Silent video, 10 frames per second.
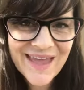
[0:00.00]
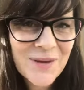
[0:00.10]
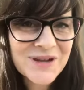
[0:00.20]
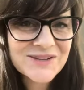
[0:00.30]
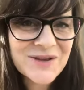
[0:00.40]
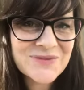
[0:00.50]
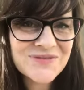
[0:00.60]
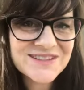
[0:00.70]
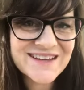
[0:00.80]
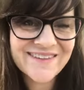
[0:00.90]
How many times
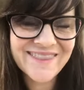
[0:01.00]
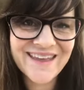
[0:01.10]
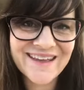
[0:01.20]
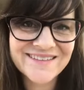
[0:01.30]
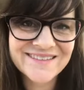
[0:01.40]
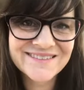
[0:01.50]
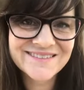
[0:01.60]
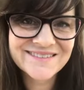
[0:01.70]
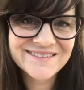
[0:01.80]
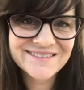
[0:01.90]
have you done that?
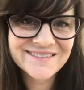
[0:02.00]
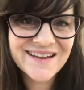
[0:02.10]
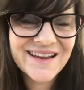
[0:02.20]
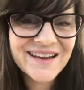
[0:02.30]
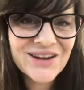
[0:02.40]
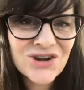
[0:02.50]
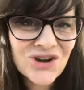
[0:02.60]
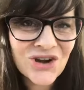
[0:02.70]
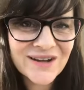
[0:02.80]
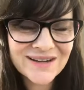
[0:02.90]

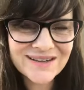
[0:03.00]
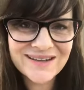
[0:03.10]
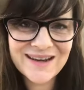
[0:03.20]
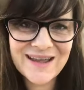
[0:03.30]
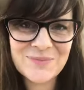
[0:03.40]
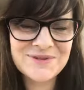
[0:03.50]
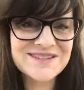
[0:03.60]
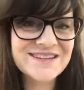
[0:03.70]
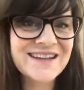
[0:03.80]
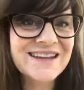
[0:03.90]
Not
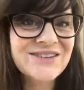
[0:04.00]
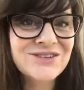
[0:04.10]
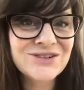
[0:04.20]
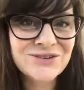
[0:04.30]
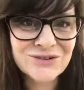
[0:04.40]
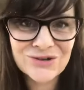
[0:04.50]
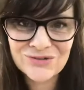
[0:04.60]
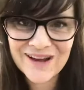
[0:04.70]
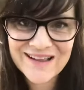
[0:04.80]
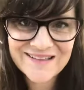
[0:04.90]
leapt into
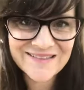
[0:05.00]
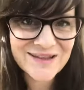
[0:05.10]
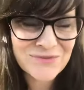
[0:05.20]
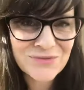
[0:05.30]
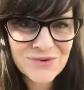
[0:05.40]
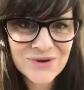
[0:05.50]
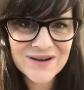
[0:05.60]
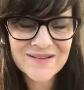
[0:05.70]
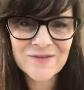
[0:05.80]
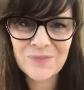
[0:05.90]
crazy
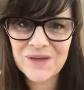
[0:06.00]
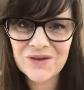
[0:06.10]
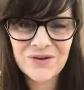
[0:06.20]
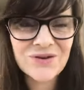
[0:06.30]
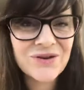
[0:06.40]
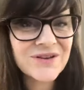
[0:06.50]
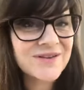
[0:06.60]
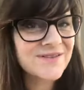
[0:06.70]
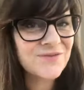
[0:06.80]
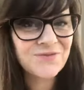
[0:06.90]
waters
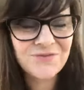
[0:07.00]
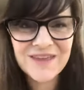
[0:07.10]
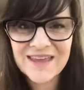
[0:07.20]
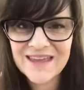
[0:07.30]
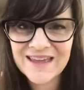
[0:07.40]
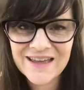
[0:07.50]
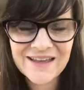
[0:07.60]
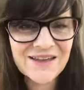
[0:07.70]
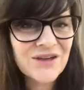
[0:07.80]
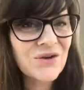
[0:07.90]
because
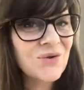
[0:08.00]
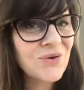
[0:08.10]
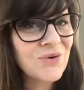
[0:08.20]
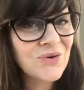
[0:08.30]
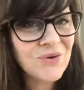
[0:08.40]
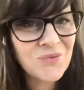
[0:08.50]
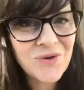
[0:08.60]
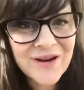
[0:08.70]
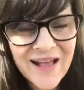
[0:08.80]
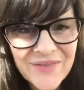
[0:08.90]
fear or
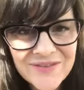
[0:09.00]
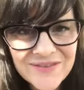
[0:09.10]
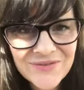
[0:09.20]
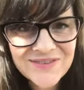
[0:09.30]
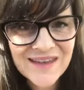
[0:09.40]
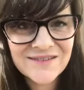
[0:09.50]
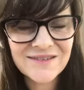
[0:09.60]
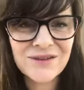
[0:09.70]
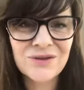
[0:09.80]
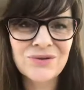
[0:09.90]
what others have said
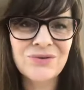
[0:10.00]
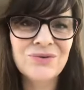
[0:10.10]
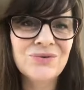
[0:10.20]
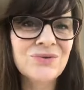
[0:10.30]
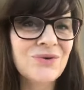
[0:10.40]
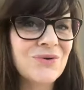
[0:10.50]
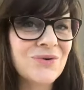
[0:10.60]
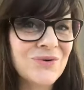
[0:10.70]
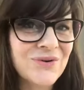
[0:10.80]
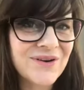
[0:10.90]
to you
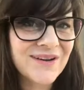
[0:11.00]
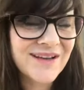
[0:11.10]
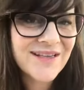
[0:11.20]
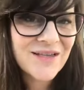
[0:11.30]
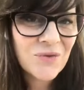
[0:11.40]
or